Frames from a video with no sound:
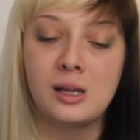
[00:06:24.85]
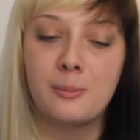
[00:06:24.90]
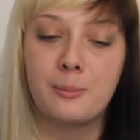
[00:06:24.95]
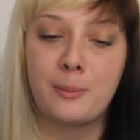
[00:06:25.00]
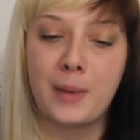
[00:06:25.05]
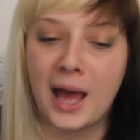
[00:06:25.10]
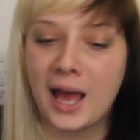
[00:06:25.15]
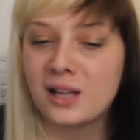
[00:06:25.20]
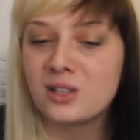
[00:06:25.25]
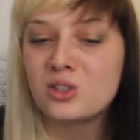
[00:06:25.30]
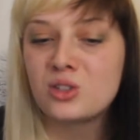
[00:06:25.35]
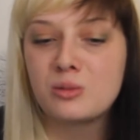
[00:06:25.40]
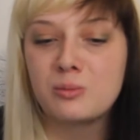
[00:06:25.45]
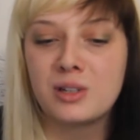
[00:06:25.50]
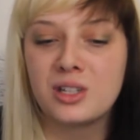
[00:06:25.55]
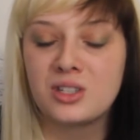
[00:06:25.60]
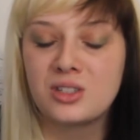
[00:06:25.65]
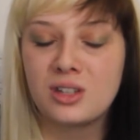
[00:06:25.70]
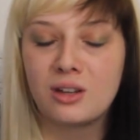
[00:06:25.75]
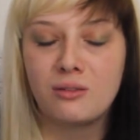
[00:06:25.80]
past my
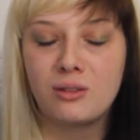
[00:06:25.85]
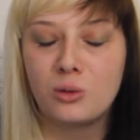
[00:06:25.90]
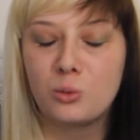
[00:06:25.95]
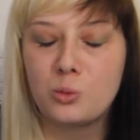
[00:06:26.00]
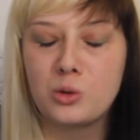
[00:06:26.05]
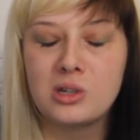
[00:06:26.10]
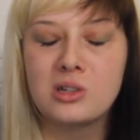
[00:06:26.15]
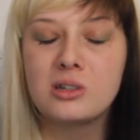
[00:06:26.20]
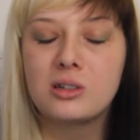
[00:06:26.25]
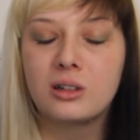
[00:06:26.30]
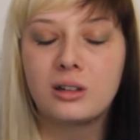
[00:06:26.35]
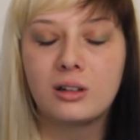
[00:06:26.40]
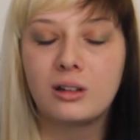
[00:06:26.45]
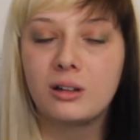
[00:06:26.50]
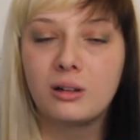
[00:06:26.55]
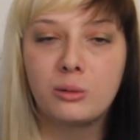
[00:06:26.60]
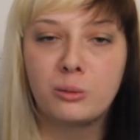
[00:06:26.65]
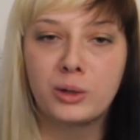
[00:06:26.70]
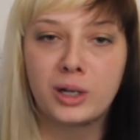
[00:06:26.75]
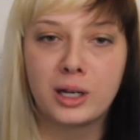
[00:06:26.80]
7th week
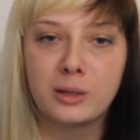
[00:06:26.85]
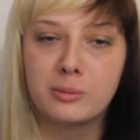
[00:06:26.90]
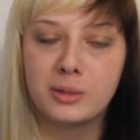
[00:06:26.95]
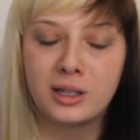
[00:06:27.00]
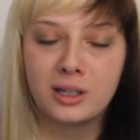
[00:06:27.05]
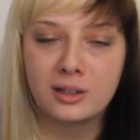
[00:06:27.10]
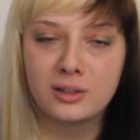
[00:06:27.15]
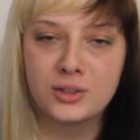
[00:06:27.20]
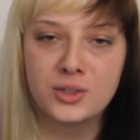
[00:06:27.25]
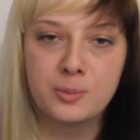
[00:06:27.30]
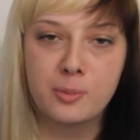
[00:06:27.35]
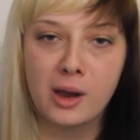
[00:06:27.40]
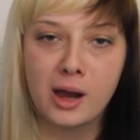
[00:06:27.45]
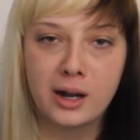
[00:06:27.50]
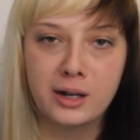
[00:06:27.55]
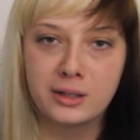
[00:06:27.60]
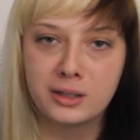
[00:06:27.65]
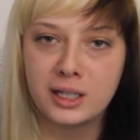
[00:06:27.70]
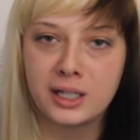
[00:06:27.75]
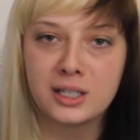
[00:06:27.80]
when I began
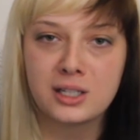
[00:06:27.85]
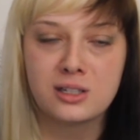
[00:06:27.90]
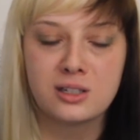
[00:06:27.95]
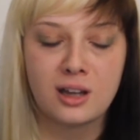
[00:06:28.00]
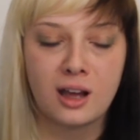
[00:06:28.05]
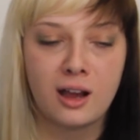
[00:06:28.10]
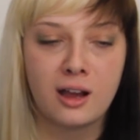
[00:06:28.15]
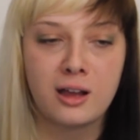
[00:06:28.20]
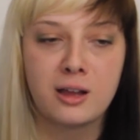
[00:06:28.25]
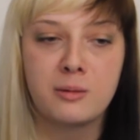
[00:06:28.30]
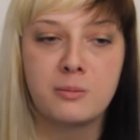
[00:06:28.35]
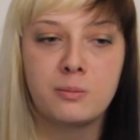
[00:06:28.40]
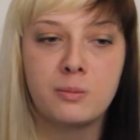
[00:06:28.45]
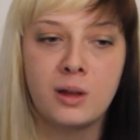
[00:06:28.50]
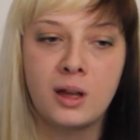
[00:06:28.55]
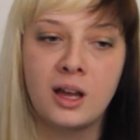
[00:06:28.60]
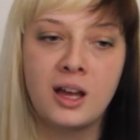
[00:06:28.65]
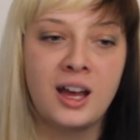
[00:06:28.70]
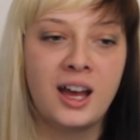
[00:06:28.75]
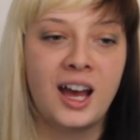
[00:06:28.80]
spotting last time.
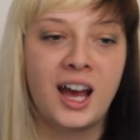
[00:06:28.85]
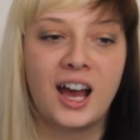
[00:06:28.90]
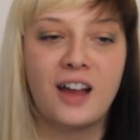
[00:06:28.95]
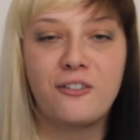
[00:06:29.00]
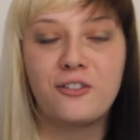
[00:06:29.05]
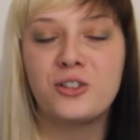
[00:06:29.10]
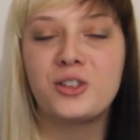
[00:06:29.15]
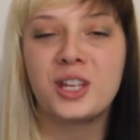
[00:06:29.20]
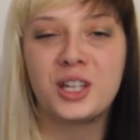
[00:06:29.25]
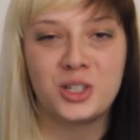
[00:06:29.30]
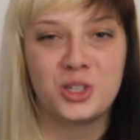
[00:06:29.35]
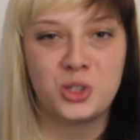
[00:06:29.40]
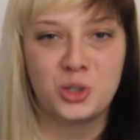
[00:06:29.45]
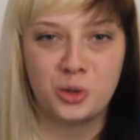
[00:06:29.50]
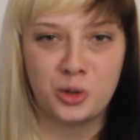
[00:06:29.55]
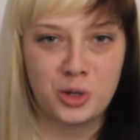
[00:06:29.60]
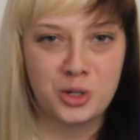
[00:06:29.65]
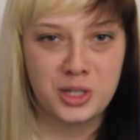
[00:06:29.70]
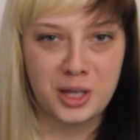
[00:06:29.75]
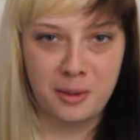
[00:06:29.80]
I feel like as
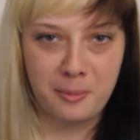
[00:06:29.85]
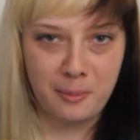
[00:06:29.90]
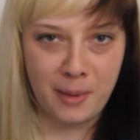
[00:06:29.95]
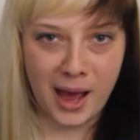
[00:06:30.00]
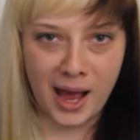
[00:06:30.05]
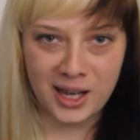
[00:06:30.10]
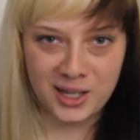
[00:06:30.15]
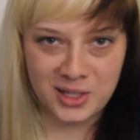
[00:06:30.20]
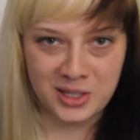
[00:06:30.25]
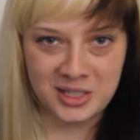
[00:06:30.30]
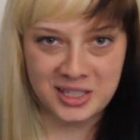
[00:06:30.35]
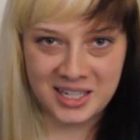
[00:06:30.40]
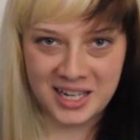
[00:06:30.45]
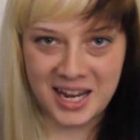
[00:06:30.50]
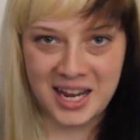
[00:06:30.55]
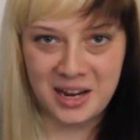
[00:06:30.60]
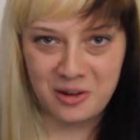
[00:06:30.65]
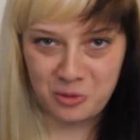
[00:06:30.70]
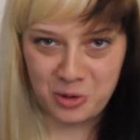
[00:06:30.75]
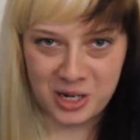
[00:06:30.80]
soon as I'm past
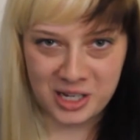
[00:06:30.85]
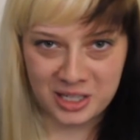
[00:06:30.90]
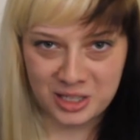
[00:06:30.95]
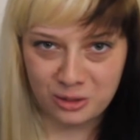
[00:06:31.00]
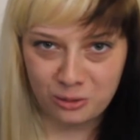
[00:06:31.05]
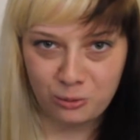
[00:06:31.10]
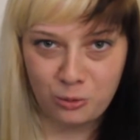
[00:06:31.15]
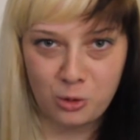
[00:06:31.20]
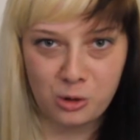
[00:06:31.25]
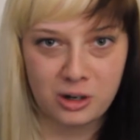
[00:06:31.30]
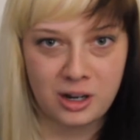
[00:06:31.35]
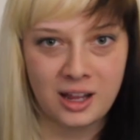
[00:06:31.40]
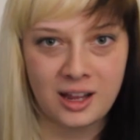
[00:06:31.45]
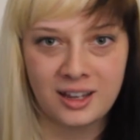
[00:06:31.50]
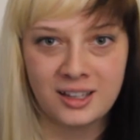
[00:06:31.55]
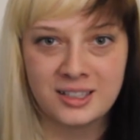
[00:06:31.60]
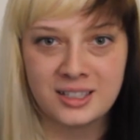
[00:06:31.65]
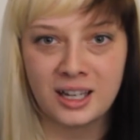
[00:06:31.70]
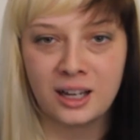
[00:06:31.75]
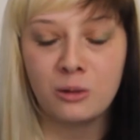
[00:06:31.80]
8 weeks and 4
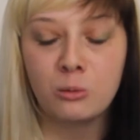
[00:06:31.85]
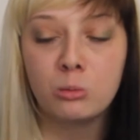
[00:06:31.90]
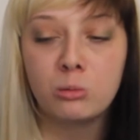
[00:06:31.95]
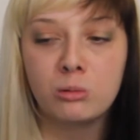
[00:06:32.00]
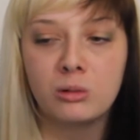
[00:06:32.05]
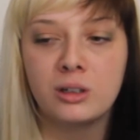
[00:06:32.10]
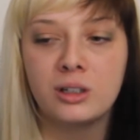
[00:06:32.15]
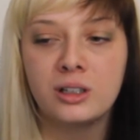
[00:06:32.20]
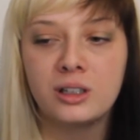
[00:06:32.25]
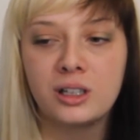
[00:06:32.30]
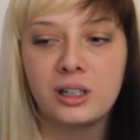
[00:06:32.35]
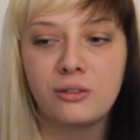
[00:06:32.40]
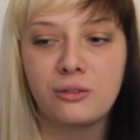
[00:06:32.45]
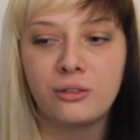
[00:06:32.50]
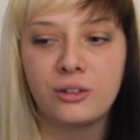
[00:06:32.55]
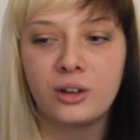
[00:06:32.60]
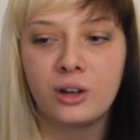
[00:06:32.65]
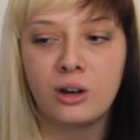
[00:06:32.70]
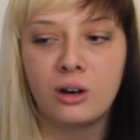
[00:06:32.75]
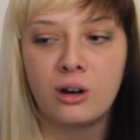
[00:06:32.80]
days, I really
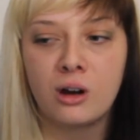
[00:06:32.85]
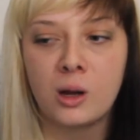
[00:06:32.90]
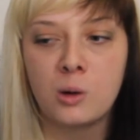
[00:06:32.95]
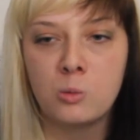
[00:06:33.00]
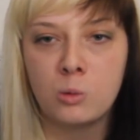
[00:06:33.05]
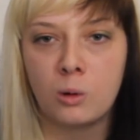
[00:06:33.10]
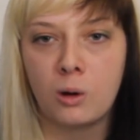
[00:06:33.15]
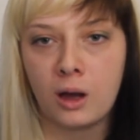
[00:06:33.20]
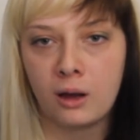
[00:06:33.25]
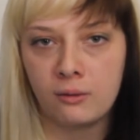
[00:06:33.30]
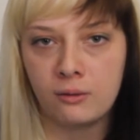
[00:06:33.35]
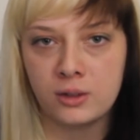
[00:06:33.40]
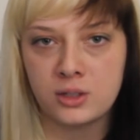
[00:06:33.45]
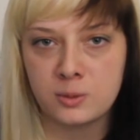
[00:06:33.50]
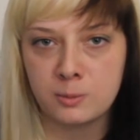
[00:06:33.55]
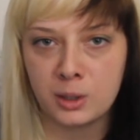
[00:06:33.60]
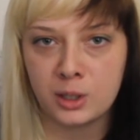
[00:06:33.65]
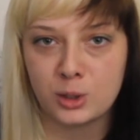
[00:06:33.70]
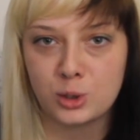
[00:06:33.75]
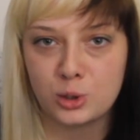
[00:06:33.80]
feel I won't have as
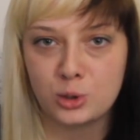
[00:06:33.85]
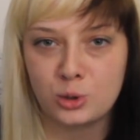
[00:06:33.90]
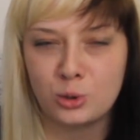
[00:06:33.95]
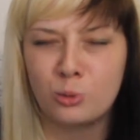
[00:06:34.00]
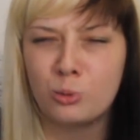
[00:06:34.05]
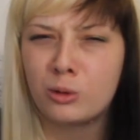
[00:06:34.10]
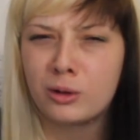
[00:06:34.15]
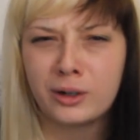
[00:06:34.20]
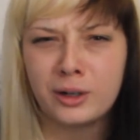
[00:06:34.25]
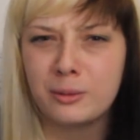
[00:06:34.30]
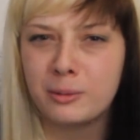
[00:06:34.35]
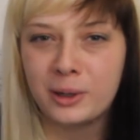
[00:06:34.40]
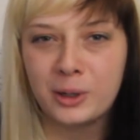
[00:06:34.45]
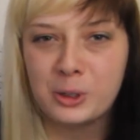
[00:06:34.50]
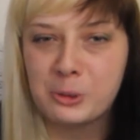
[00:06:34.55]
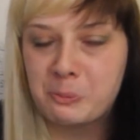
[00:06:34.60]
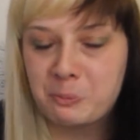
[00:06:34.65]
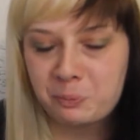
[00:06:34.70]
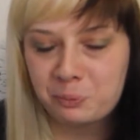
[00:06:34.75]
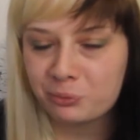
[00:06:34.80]
much to worry
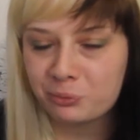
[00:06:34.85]
about,